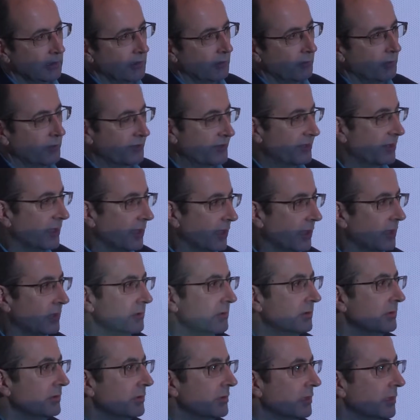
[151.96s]
Once
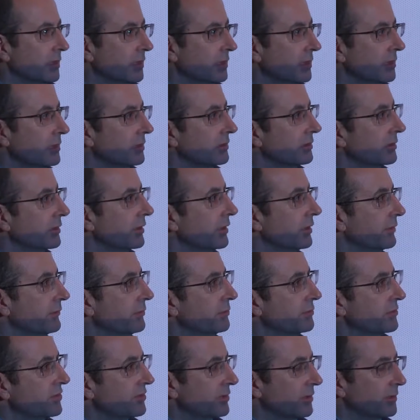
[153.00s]
again, if
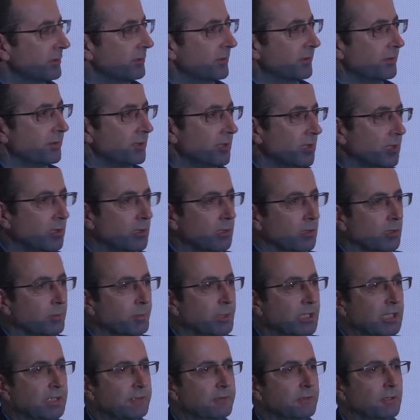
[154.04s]
you start to think
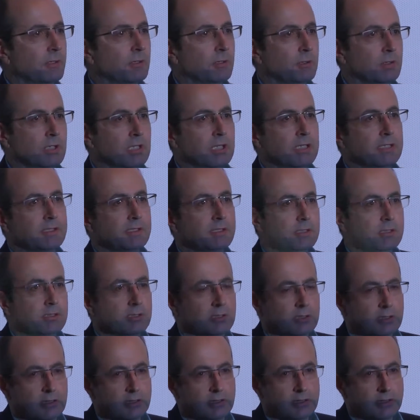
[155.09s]
about the whole
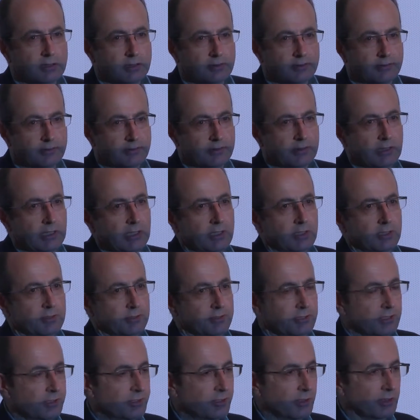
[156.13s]
idea of
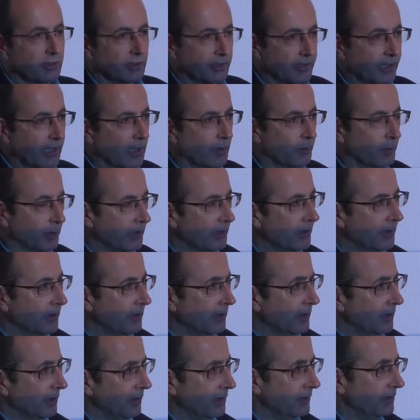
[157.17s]
digital
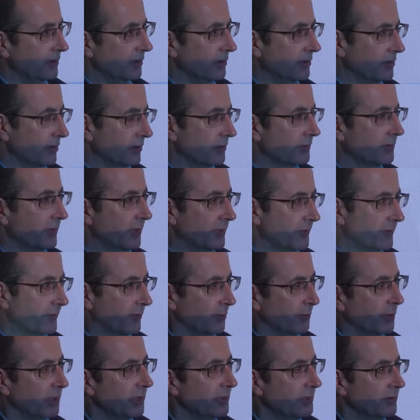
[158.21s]
enabling and digital
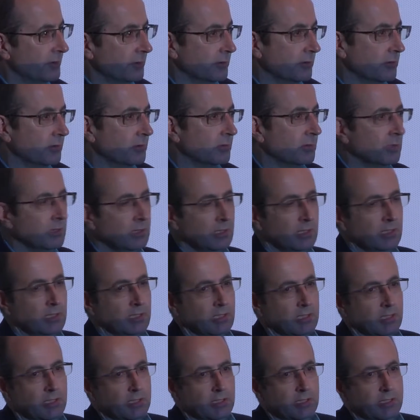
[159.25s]
transformation
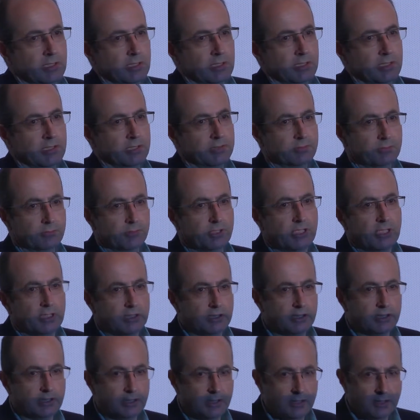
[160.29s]
and
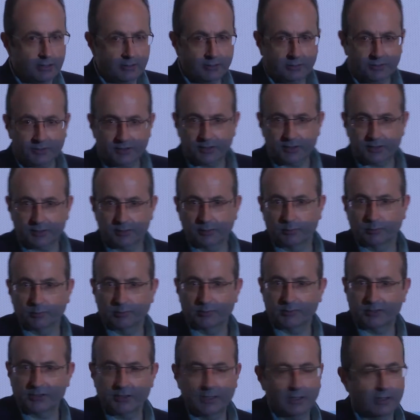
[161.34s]
creating
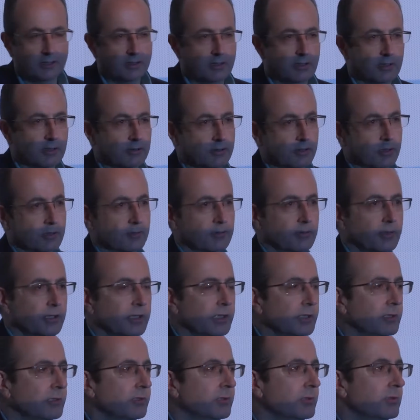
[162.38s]
ecosystems that then
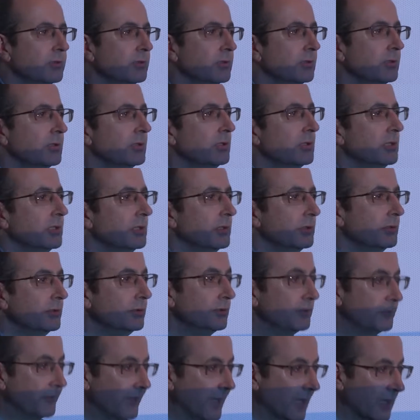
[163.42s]
generate
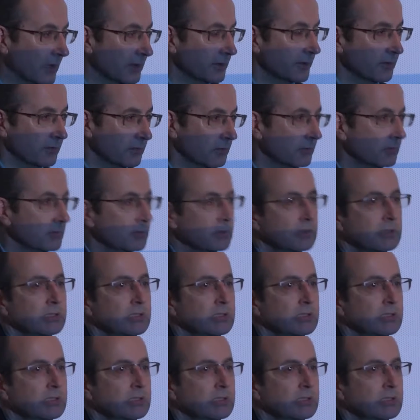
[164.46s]
new value